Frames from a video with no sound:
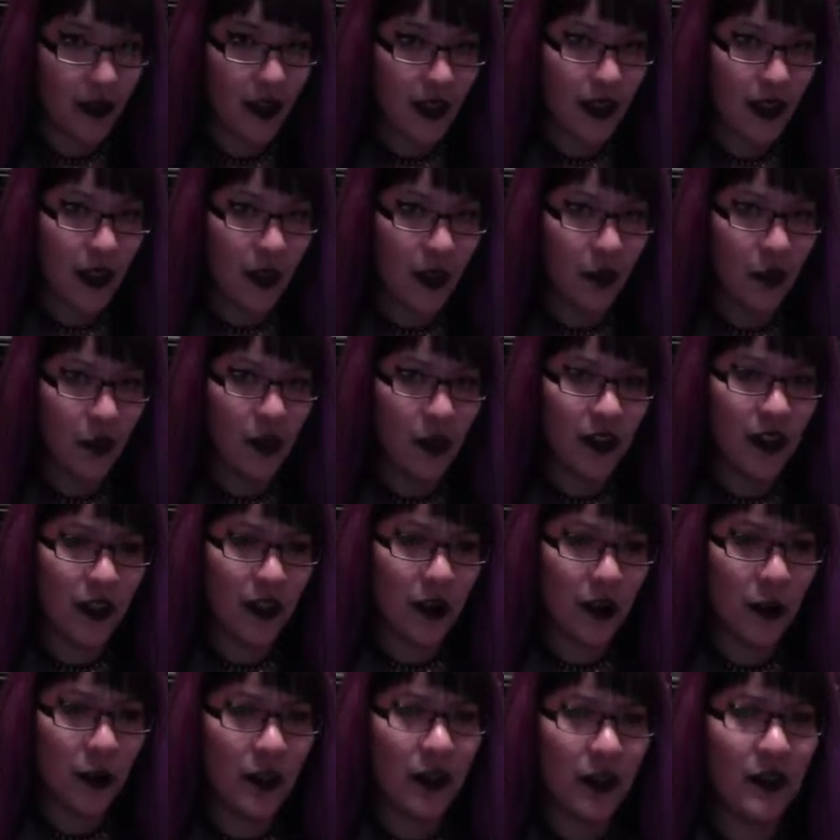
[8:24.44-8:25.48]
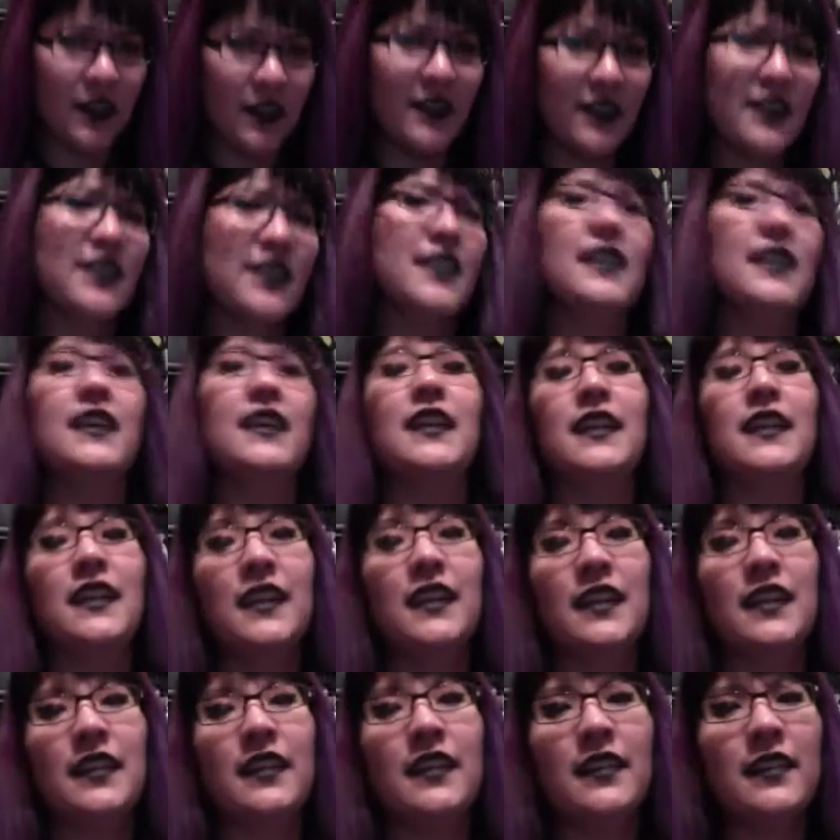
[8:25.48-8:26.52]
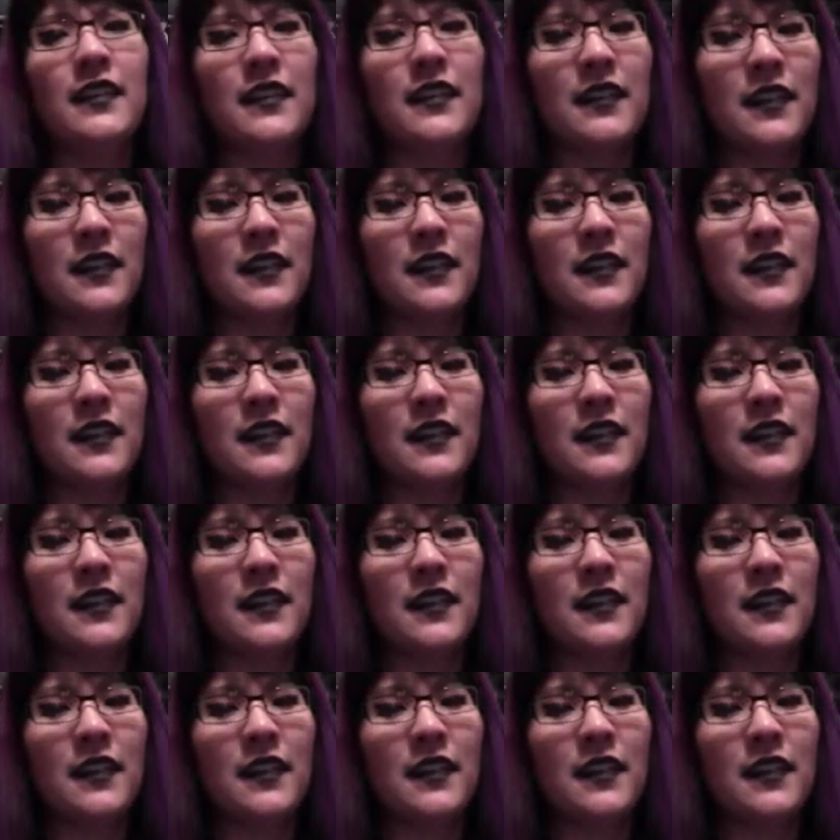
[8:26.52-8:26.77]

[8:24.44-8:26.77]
what you're about to see is